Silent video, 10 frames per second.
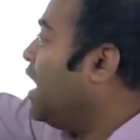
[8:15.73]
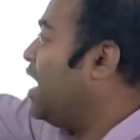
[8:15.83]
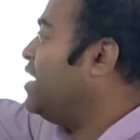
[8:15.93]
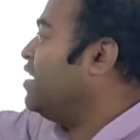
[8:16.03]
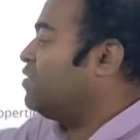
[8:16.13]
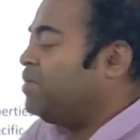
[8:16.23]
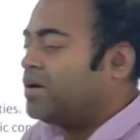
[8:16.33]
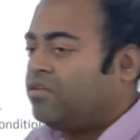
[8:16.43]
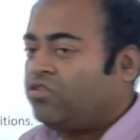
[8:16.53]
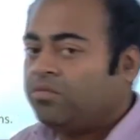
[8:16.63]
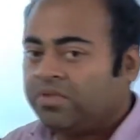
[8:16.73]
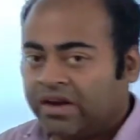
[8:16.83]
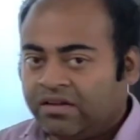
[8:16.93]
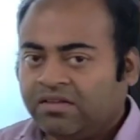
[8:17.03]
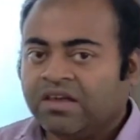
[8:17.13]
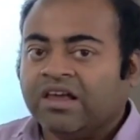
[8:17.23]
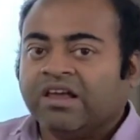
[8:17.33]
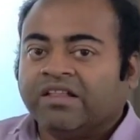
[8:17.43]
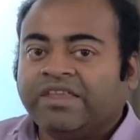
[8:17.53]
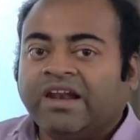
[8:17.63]
the high aspect ratio, that is
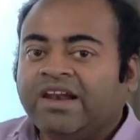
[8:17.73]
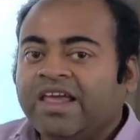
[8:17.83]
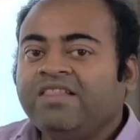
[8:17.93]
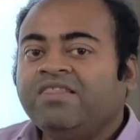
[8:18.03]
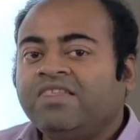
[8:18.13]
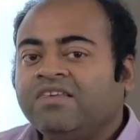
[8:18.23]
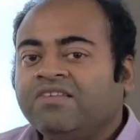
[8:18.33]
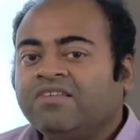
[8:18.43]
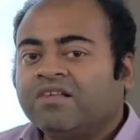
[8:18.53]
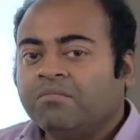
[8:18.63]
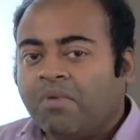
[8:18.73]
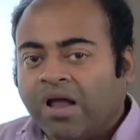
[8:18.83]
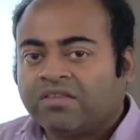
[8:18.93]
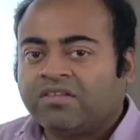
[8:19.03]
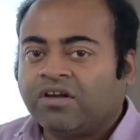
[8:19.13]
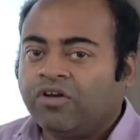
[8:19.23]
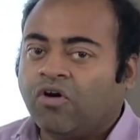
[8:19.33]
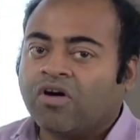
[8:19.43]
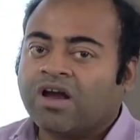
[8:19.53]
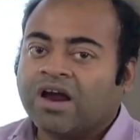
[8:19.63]
their length is much
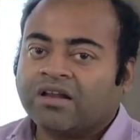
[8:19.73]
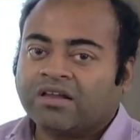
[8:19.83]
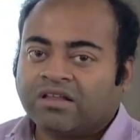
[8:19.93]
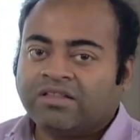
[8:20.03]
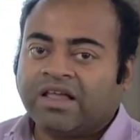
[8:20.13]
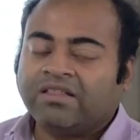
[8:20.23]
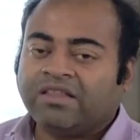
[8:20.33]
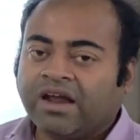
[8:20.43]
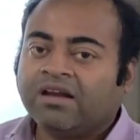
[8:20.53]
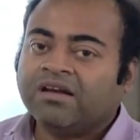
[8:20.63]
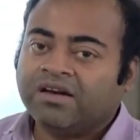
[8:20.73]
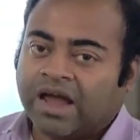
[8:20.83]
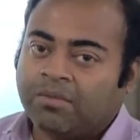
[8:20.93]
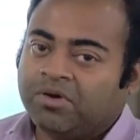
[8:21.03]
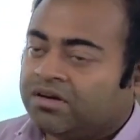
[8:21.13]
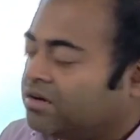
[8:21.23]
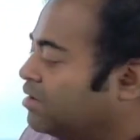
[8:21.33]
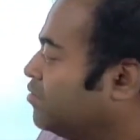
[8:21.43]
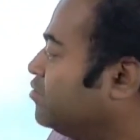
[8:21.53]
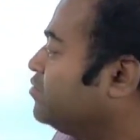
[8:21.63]
longer than their diameter.
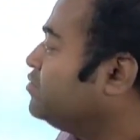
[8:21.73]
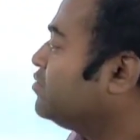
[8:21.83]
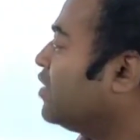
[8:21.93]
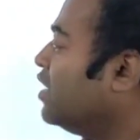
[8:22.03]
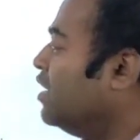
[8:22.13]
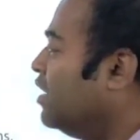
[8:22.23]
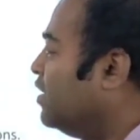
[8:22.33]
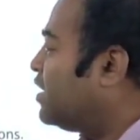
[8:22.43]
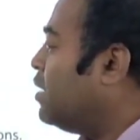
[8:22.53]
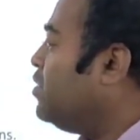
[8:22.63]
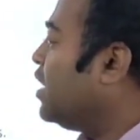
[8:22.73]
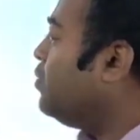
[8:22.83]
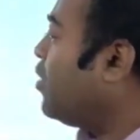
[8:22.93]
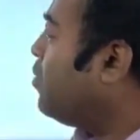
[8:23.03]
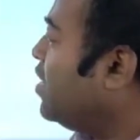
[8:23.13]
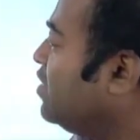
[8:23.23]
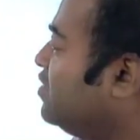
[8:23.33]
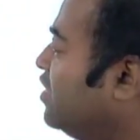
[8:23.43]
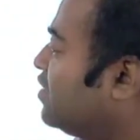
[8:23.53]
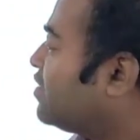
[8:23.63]
The chemical properties,
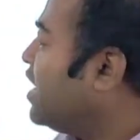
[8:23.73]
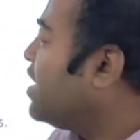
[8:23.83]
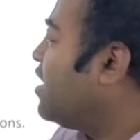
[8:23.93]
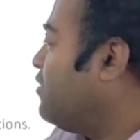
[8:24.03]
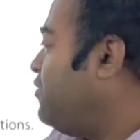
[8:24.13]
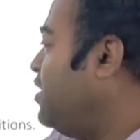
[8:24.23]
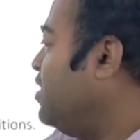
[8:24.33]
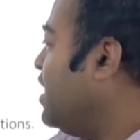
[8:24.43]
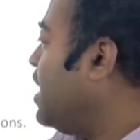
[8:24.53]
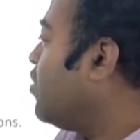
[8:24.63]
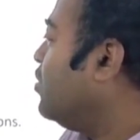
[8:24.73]
just like graphene, they are